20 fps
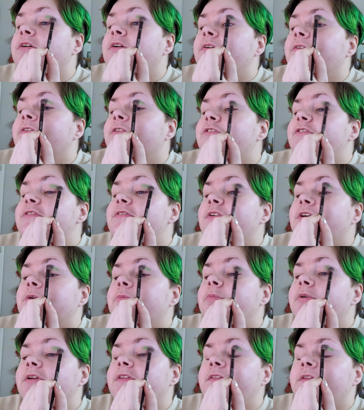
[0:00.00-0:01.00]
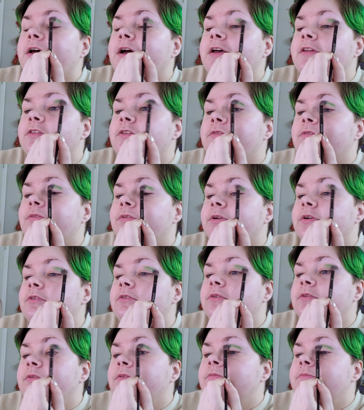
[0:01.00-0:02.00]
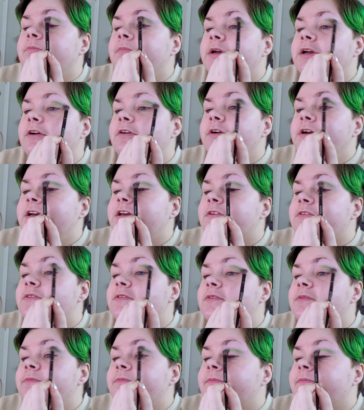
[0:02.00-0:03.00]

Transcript: And we're just gonna put that through my crease.